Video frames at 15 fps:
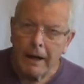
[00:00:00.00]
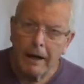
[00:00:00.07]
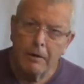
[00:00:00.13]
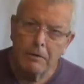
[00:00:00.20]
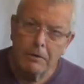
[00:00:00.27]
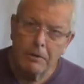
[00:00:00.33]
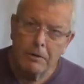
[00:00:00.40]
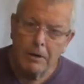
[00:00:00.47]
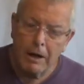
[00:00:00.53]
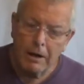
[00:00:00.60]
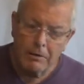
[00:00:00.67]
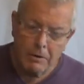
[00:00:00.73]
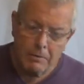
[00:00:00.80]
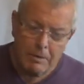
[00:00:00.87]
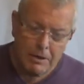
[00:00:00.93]
how do
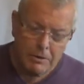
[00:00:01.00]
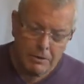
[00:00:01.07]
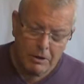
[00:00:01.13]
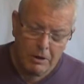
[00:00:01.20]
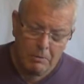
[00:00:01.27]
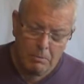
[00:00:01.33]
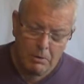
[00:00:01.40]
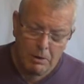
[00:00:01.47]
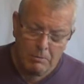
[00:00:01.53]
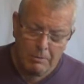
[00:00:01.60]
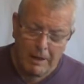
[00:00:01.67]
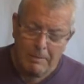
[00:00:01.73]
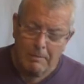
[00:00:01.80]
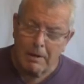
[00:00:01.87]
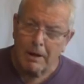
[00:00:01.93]
you make sure you don't put the
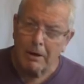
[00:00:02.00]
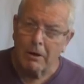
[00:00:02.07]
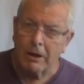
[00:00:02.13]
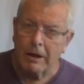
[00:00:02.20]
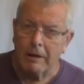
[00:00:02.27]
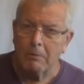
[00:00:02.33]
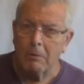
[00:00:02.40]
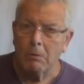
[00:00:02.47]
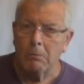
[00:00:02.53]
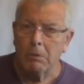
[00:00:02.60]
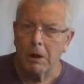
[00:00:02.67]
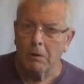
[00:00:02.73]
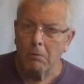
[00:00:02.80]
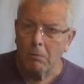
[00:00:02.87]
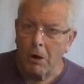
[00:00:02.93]
weight back on again? Well,
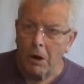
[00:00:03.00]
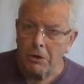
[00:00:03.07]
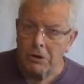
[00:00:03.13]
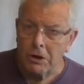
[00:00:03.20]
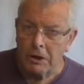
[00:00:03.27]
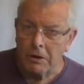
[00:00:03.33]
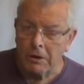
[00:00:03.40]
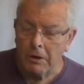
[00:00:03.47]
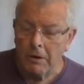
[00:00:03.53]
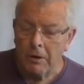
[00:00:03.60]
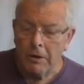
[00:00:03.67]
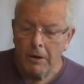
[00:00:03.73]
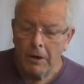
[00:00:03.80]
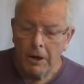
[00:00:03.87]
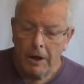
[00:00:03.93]
by watching
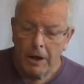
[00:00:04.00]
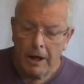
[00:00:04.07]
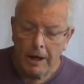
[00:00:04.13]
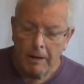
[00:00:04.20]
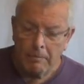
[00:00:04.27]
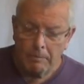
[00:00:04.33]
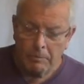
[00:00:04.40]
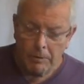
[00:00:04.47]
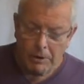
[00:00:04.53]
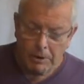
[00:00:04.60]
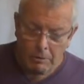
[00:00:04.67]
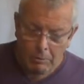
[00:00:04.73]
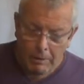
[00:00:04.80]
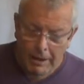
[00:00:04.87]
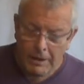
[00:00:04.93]

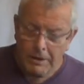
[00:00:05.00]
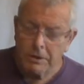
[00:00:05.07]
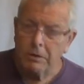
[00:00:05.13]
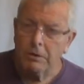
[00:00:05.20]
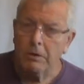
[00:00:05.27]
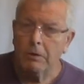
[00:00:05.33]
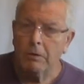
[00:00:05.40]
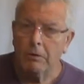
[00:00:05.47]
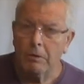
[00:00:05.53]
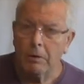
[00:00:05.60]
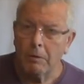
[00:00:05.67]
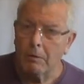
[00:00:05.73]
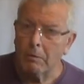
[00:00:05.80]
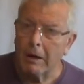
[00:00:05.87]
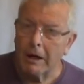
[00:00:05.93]
your weight
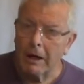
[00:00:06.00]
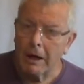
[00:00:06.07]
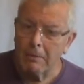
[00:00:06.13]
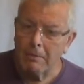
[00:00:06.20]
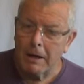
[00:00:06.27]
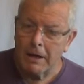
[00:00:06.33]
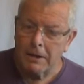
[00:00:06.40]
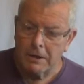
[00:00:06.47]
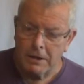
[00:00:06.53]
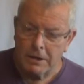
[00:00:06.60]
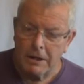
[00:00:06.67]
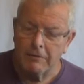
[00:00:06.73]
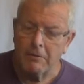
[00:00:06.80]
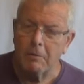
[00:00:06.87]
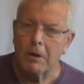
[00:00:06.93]
on a regular
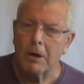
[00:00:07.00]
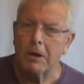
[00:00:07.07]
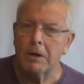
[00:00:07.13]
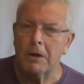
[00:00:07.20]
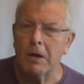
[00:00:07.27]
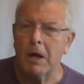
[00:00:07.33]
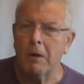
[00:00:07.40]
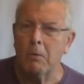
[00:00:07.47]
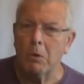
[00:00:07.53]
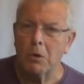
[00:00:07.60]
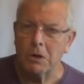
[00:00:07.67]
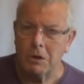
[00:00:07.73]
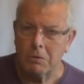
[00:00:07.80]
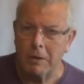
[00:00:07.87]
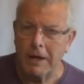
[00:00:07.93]
basis. Never mind
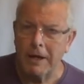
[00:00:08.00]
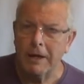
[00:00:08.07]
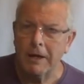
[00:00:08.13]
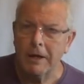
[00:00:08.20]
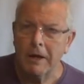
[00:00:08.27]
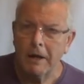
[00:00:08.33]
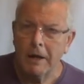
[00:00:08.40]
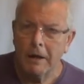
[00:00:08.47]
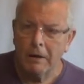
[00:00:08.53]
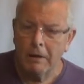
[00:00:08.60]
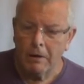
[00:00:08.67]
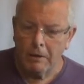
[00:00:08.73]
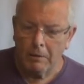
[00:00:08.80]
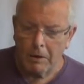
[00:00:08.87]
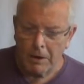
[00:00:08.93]
once a week,
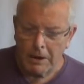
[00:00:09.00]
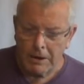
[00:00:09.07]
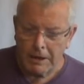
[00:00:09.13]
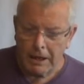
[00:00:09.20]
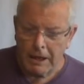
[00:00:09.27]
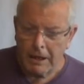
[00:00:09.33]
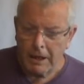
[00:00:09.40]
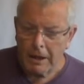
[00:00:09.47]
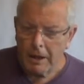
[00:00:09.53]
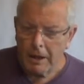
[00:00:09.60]
like what they say.